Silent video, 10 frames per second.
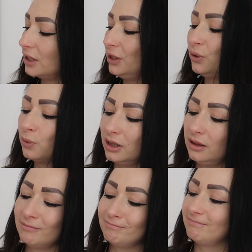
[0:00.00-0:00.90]
You
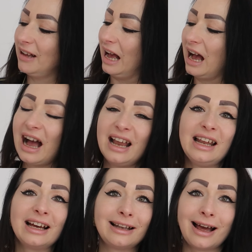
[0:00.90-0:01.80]
will
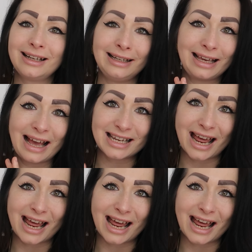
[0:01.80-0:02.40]
highly unlikely get